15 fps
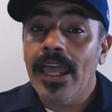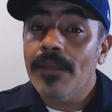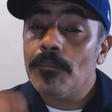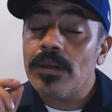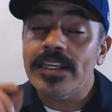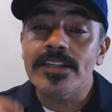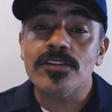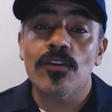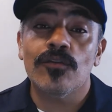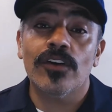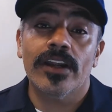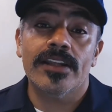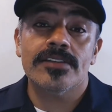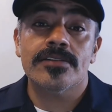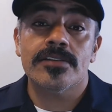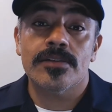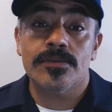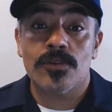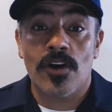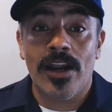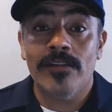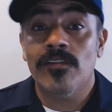Please don't forget to
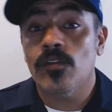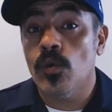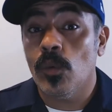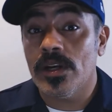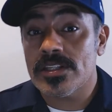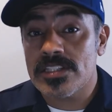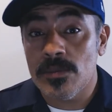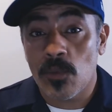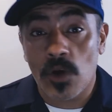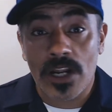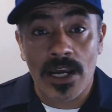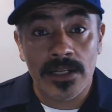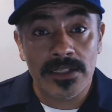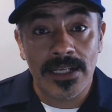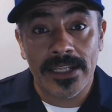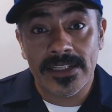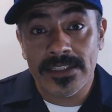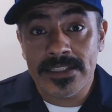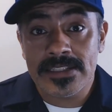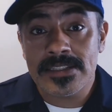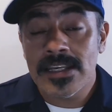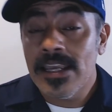subscribe if you want to see more content like
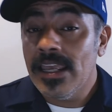this.